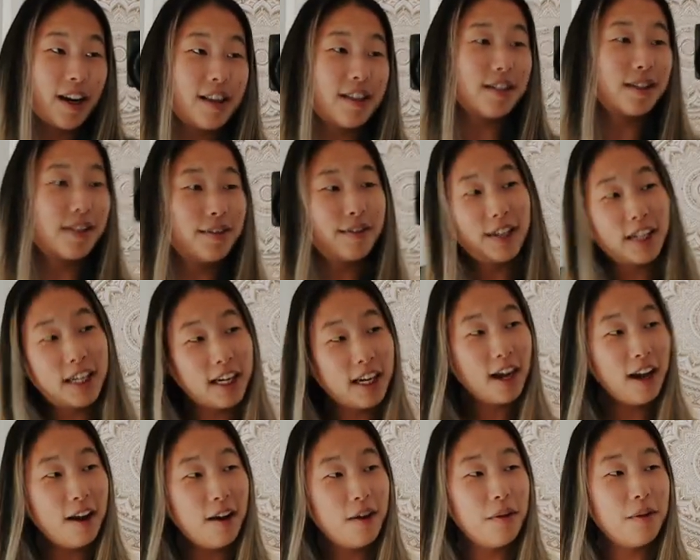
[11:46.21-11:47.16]
this
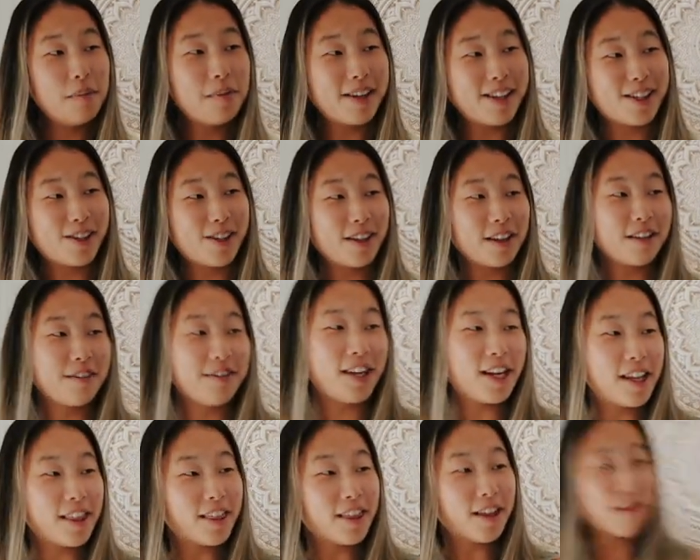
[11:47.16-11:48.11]
video. Make sure to give it
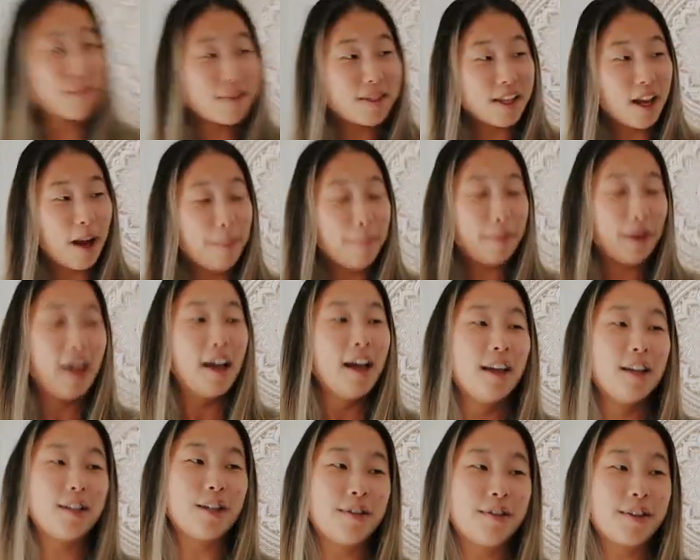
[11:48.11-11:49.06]
a thumbs up.
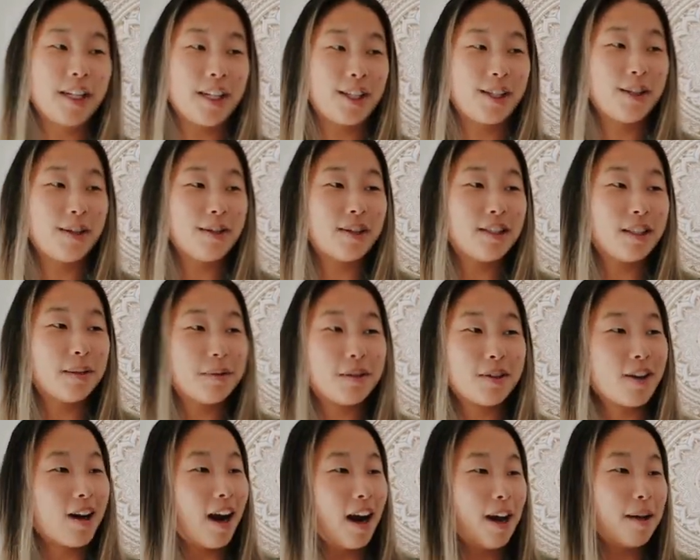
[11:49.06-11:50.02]
Don't forget to
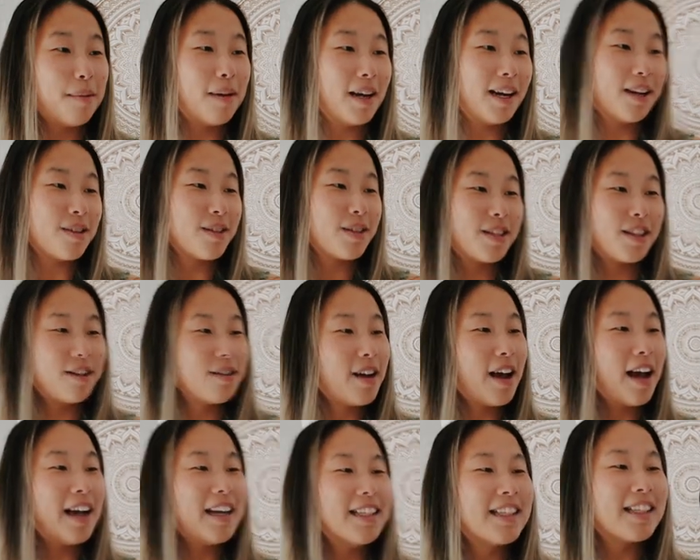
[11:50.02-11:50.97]
subscribe, and I'll see you
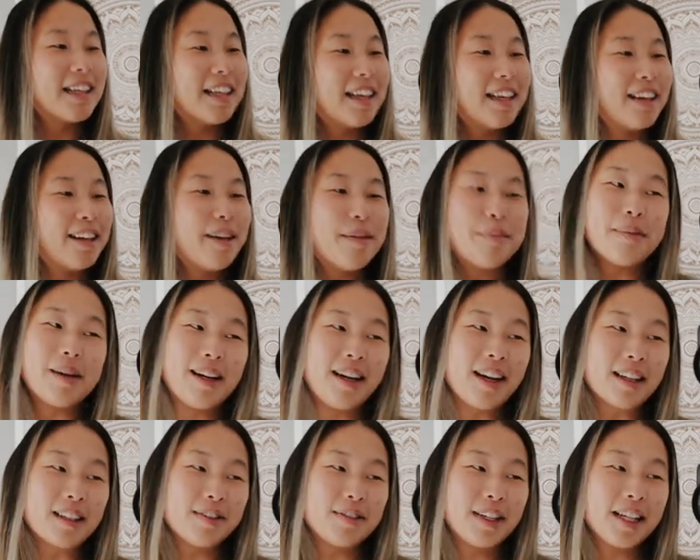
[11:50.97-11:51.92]
guys in my
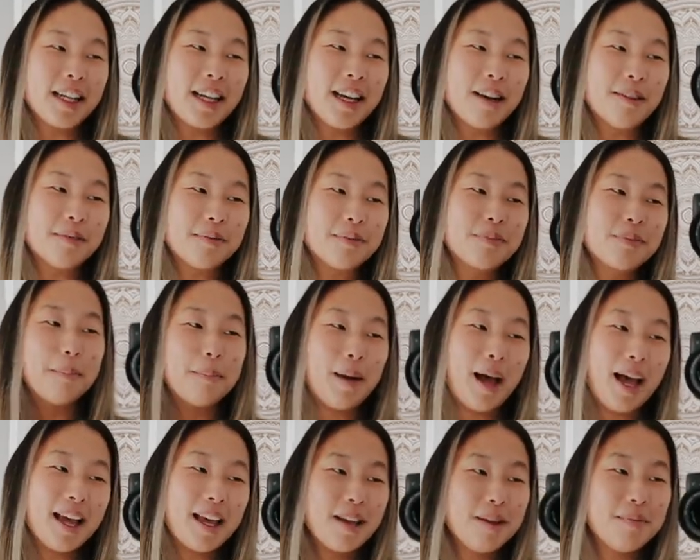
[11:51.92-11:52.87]
next video.
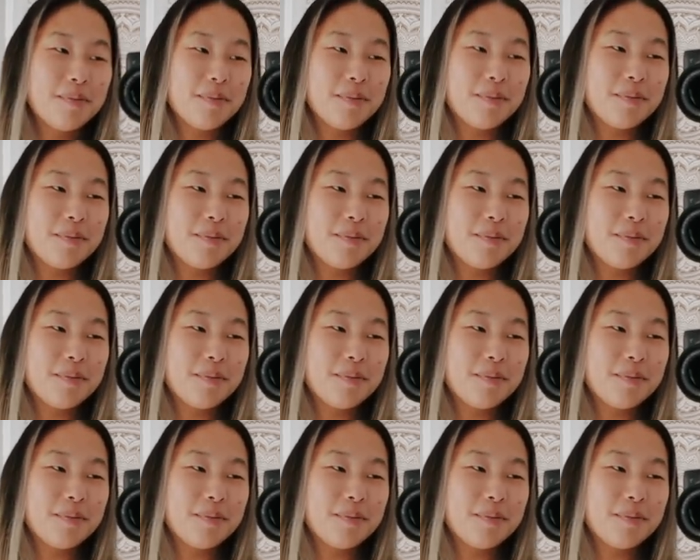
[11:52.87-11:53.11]
Bye!